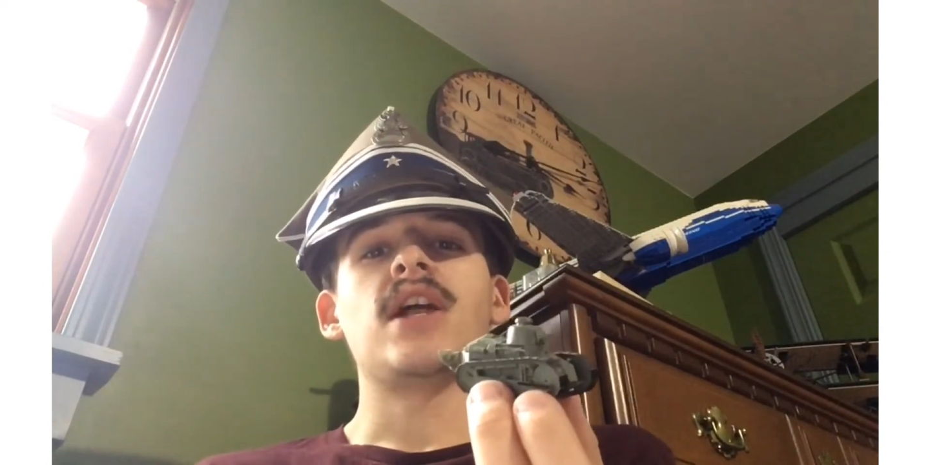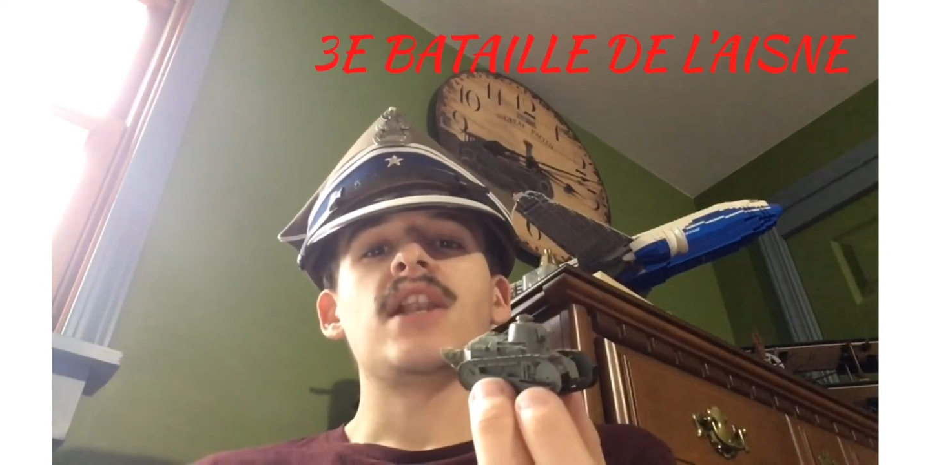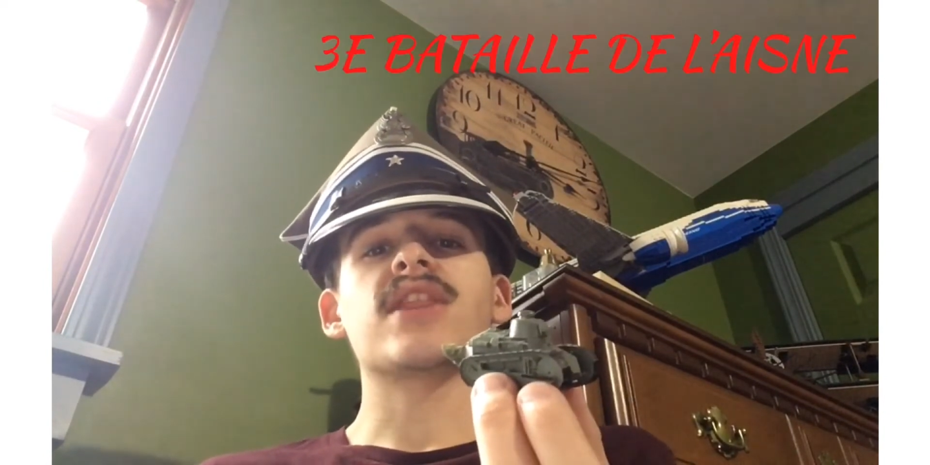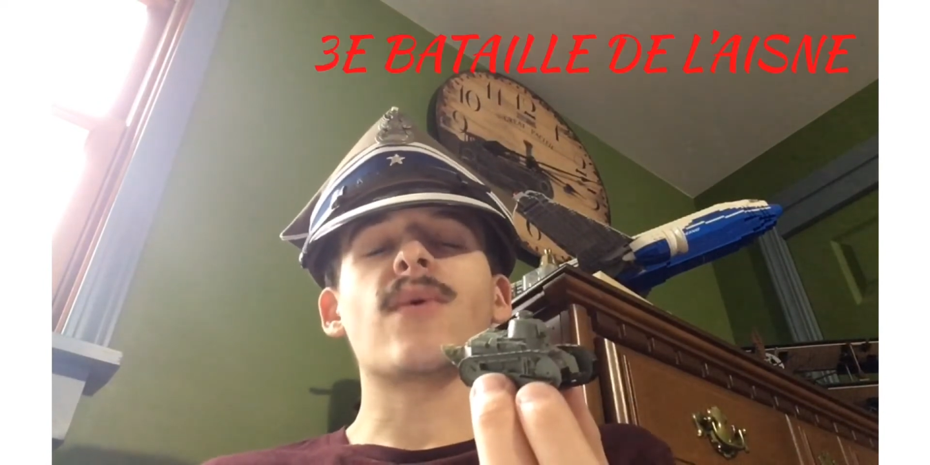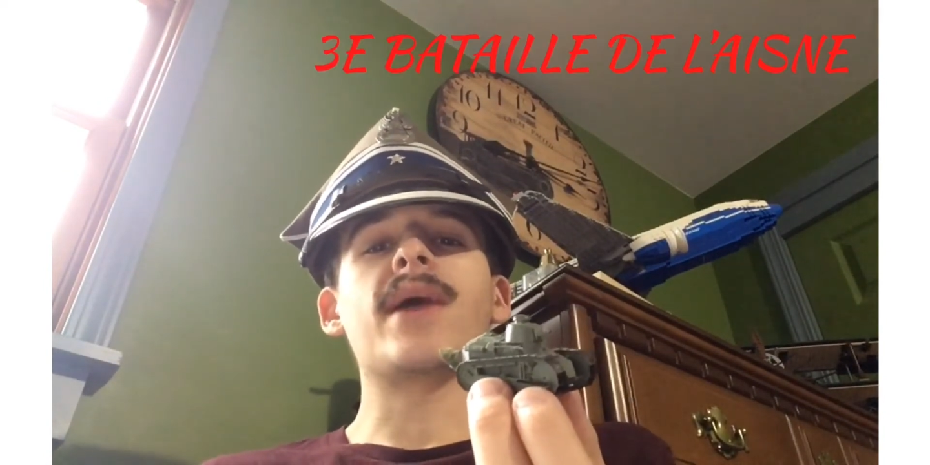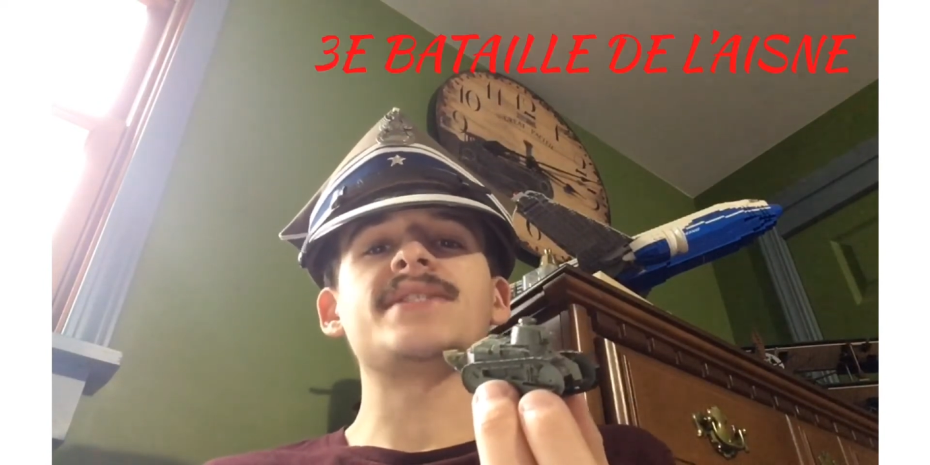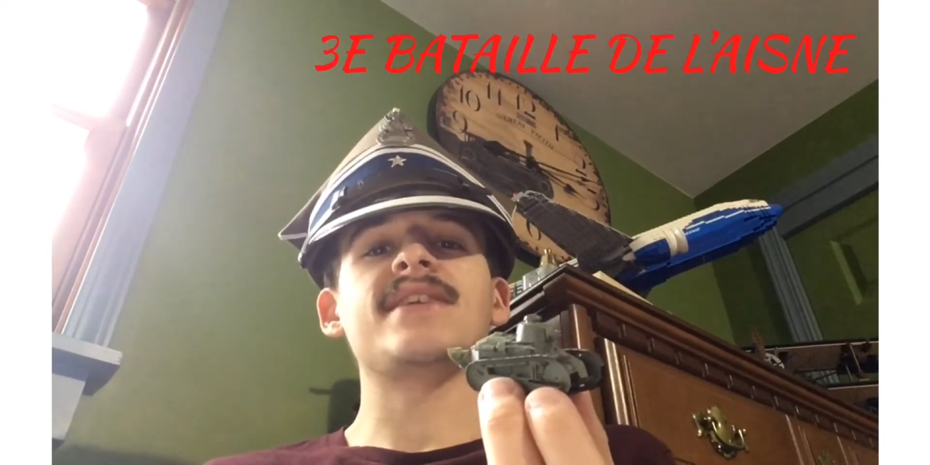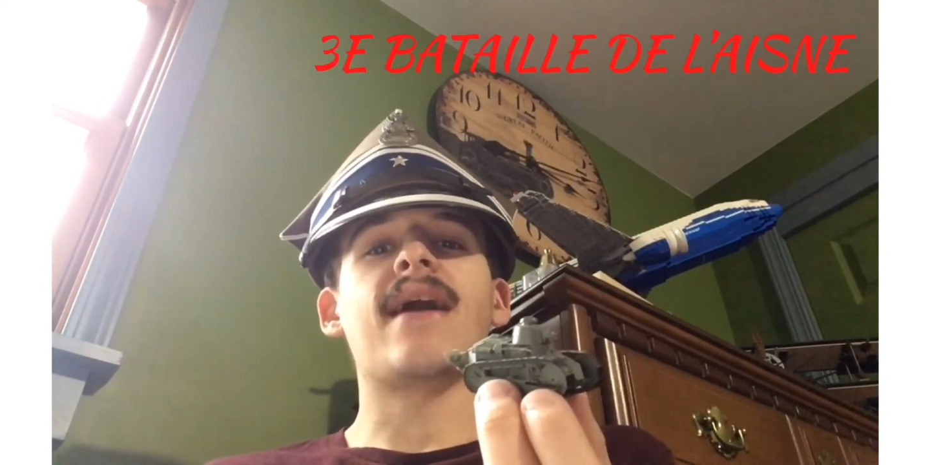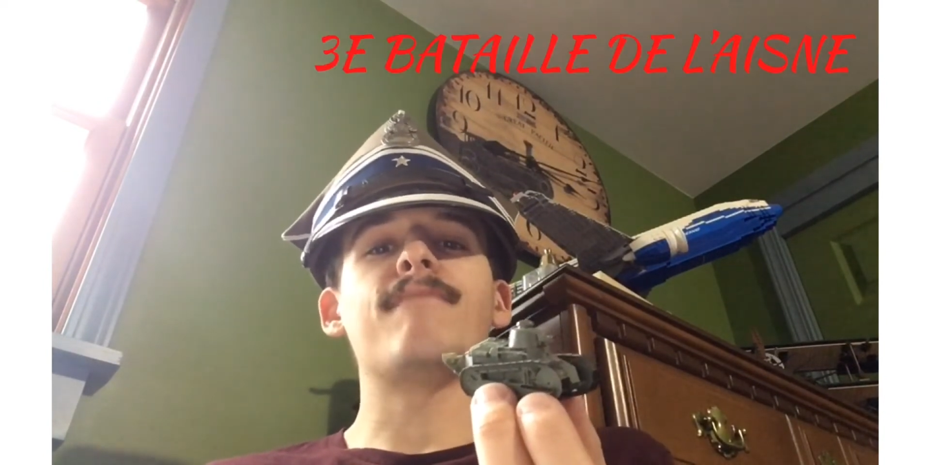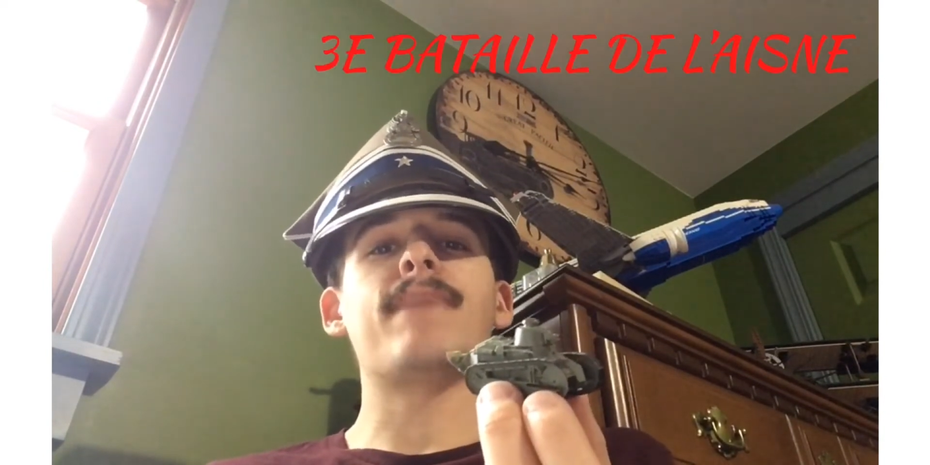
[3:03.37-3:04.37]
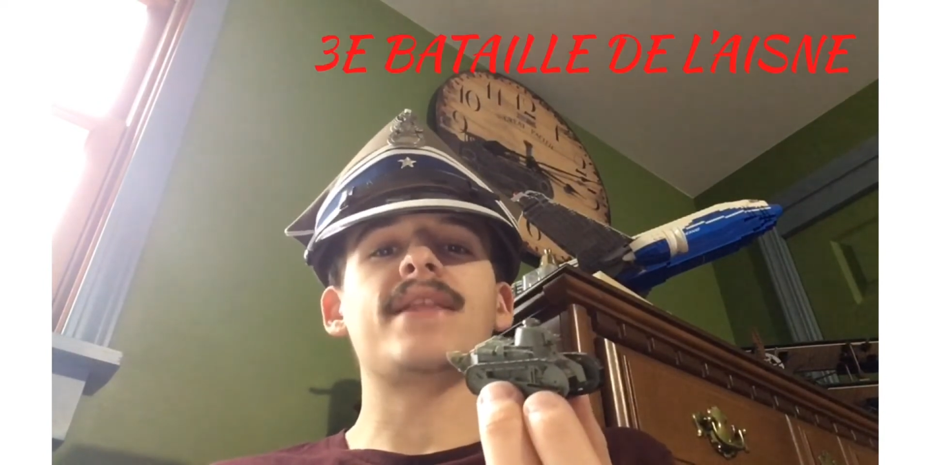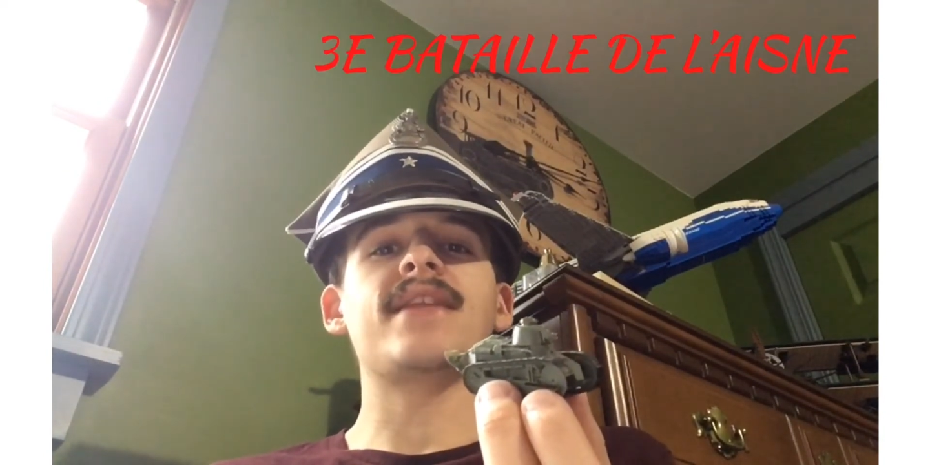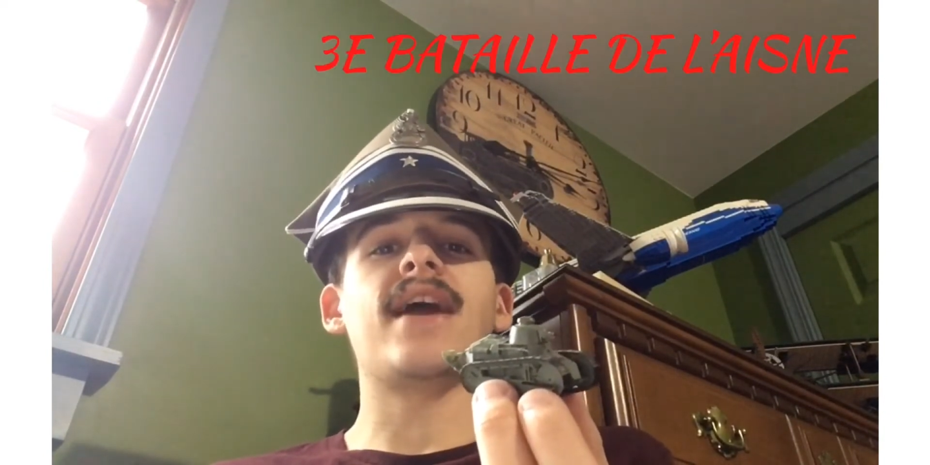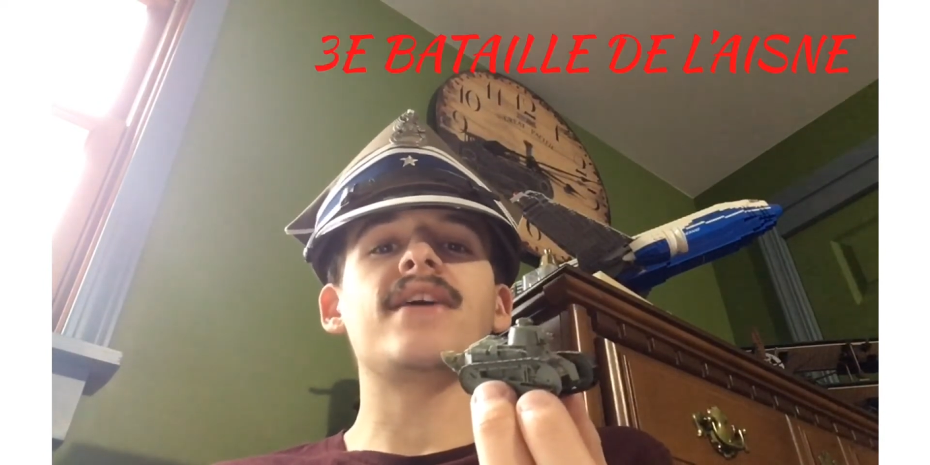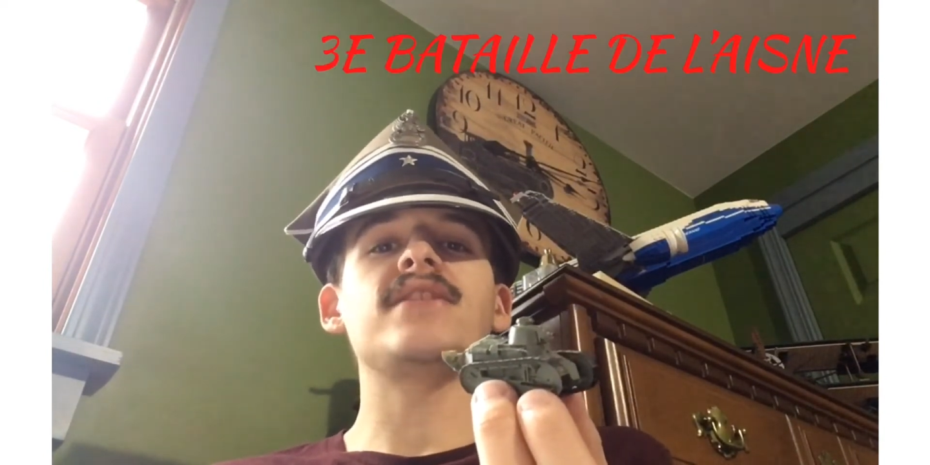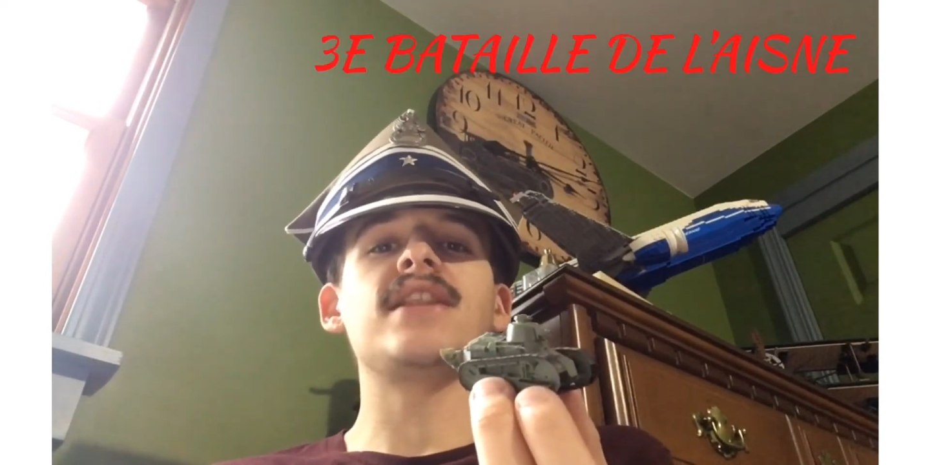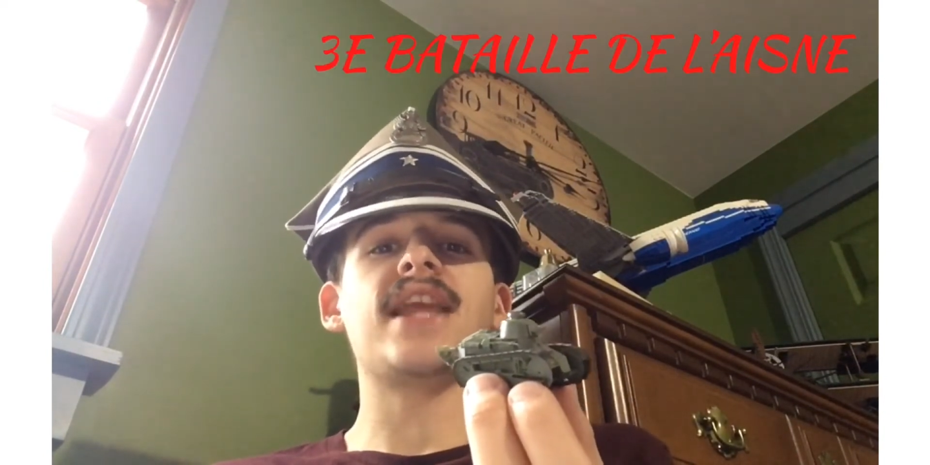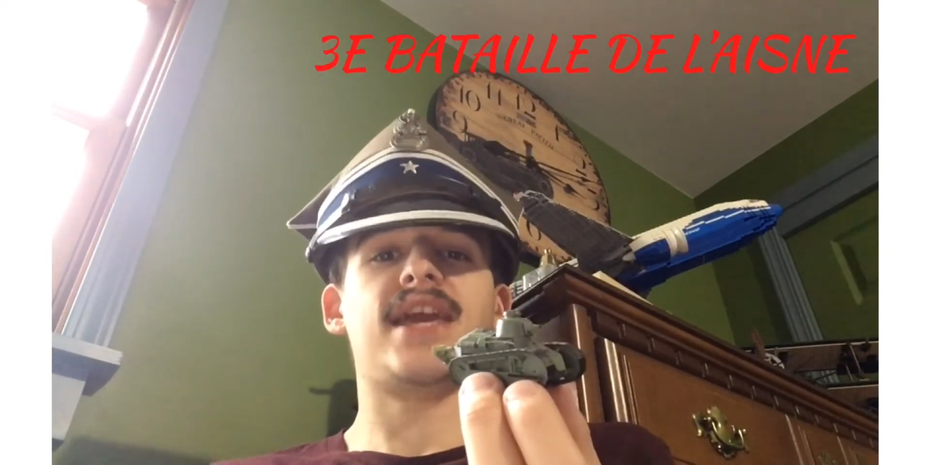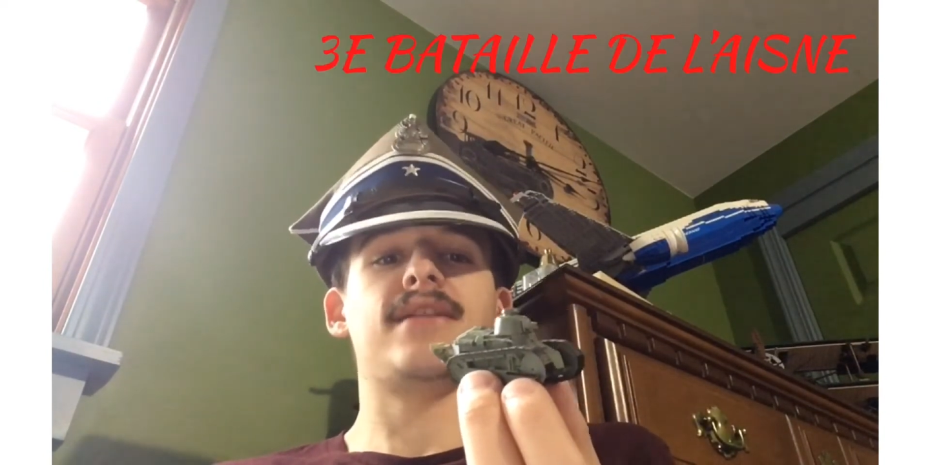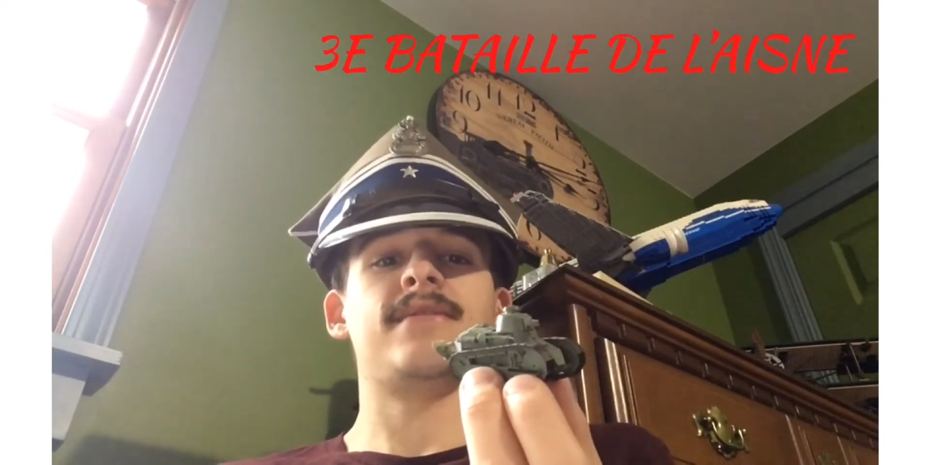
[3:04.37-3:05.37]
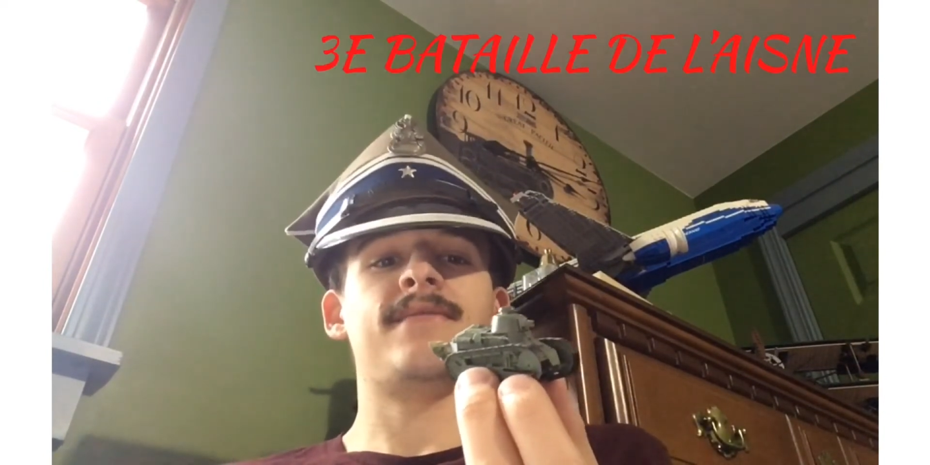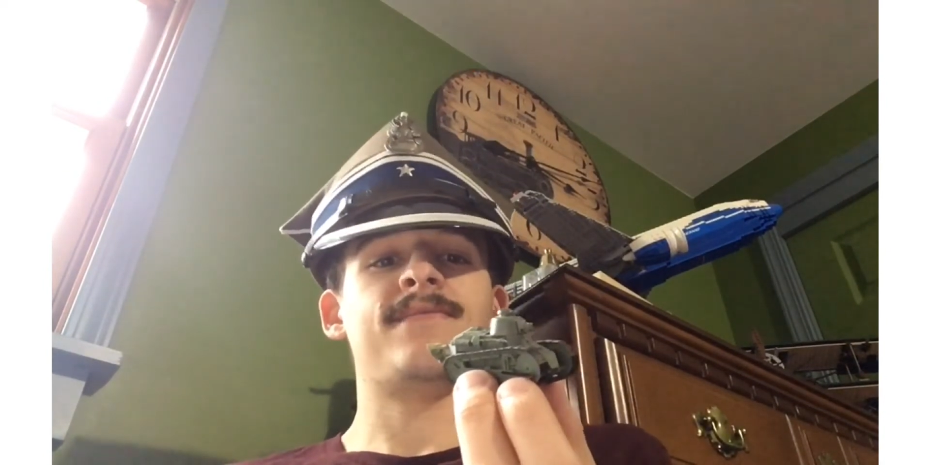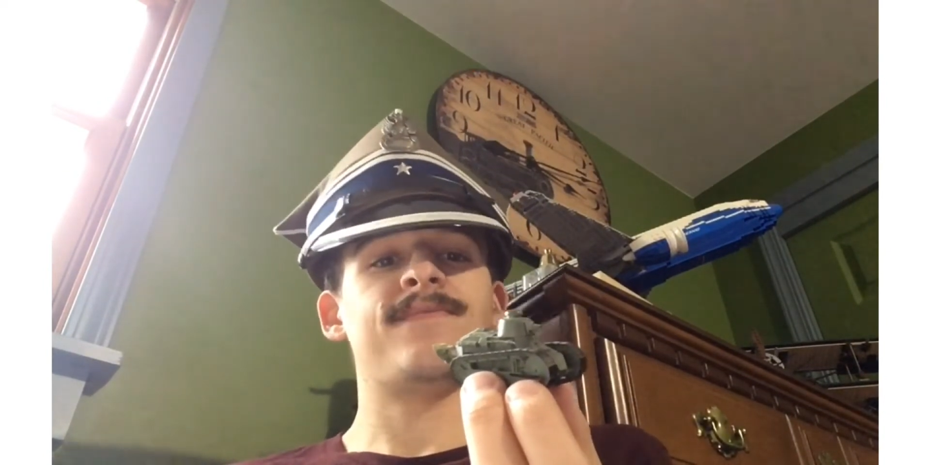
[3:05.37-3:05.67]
La Troisième Bataille de l'Aisne.